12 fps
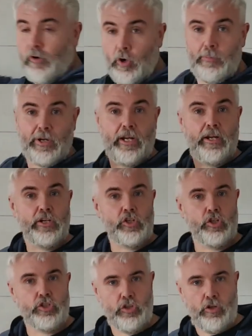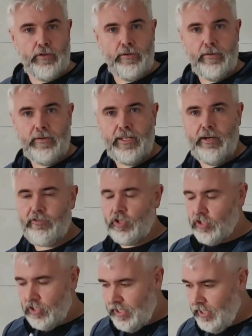formula, you're done. Now, if
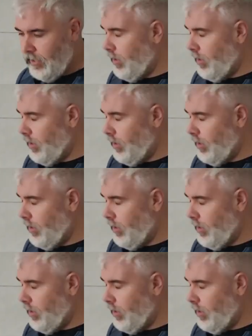you're still